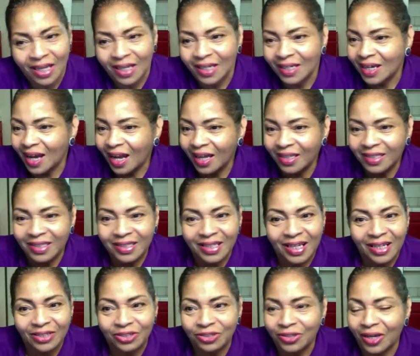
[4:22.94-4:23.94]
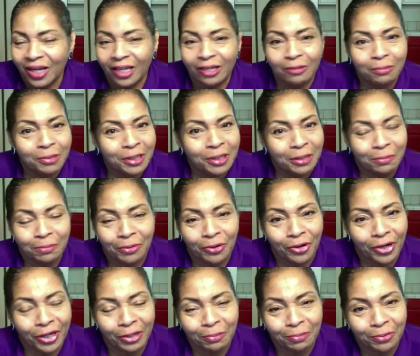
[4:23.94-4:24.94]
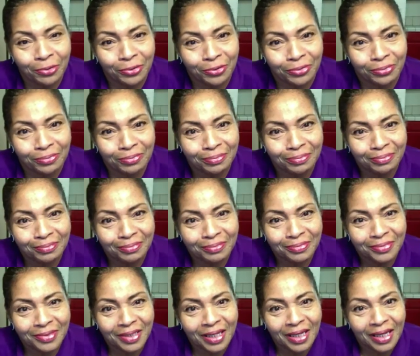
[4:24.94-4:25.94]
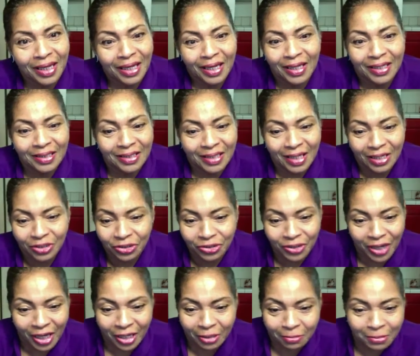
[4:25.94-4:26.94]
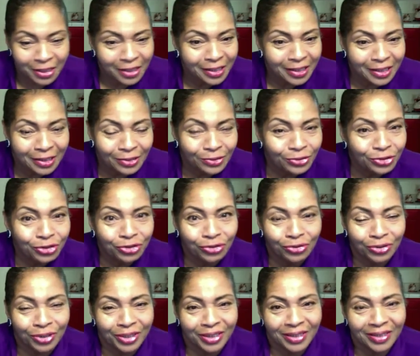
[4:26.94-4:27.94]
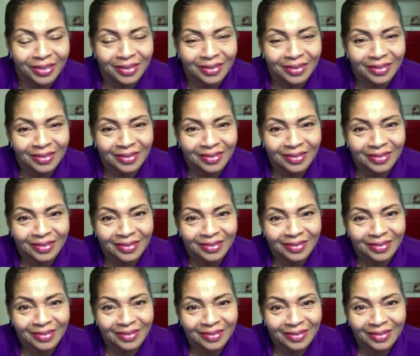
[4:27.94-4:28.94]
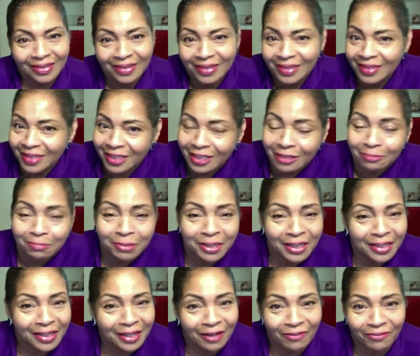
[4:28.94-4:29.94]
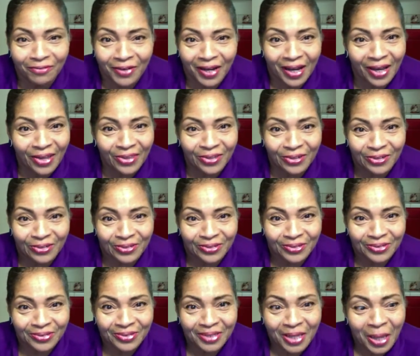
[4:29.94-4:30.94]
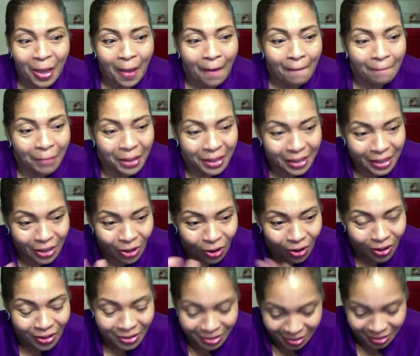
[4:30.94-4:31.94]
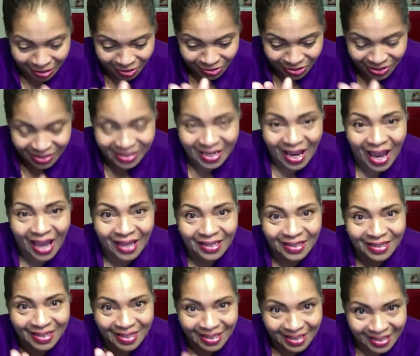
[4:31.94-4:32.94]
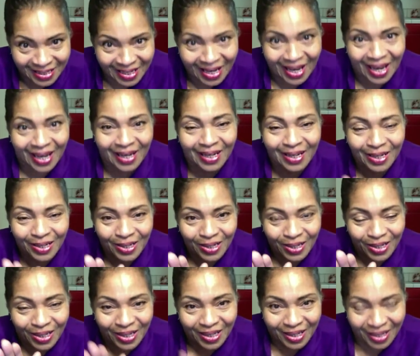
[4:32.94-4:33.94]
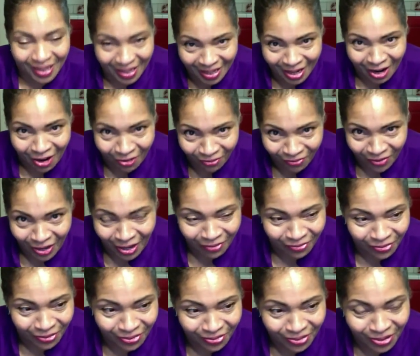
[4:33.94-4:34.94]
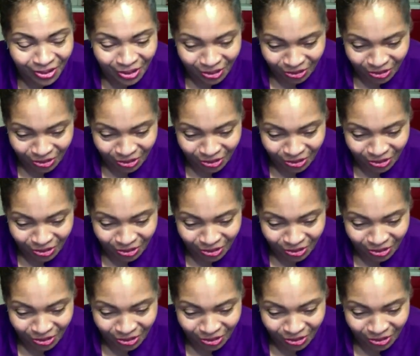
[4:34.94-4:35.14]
God's not trying to be a party poop. He's not trying to be a killjoy. He's just being our father. But he also stacks the deck in our favor.